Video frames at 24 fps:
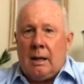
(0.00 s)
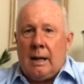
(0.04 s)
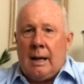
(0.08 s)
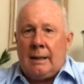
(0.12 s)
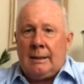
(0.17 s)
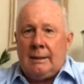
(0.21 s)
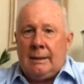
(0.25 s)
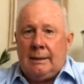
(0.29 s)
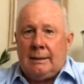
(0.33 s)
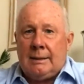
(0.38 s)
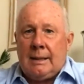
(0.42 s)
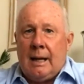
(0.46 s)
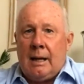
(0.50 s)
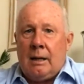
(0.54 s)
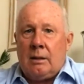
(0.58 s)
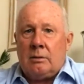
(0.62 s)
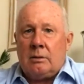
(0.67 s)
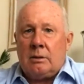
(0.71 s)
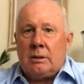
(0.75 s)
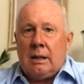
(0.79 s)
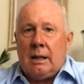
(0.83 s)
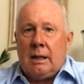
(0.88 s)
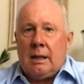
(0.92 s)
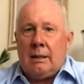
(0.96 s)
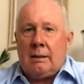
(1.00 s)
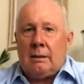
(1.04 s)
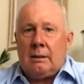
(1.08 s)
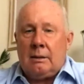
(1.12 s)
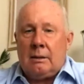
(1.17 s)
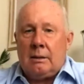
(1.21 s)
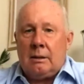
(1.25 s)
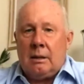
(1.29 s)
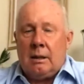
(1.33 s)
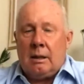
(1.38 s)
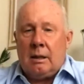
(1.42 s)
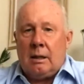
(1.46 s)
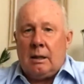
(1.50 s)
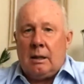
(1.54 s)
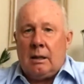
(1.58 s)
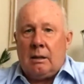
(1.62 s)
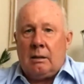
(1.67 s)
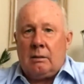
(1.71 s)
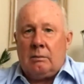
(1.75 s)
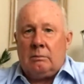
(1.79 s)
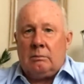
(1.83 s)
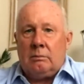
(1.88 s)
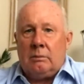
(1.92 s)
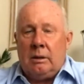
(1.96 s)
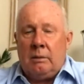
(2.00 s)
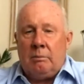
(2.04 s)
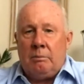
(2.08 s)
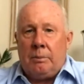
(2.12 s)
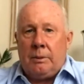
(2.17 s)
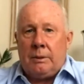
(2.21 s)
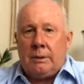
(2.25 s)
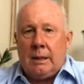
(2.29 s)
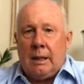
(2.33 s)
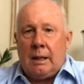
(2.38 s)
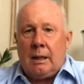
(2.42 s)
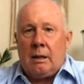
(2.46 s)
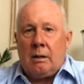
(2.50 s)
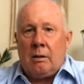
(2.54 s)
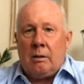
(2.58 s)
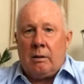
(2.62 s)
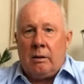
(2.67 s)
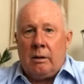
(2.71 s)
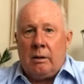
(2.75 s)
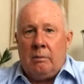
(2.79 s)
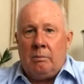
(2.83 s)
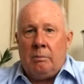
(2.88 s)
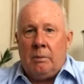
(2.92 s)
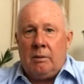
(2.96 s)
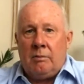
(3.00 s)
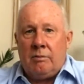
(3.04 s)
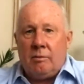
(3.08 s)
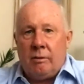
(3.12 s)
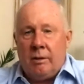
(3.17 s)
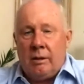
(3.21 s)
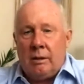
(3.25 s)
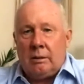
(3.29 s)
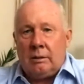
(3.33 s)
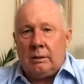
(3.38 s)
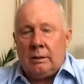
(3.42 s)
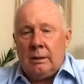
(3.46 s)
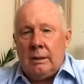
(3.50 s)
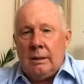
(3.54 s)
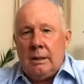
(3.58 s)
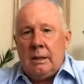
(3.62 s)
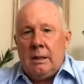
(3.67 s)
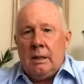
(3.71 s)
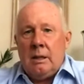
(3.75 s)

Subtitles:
Andy Townsend, in particular in midfield.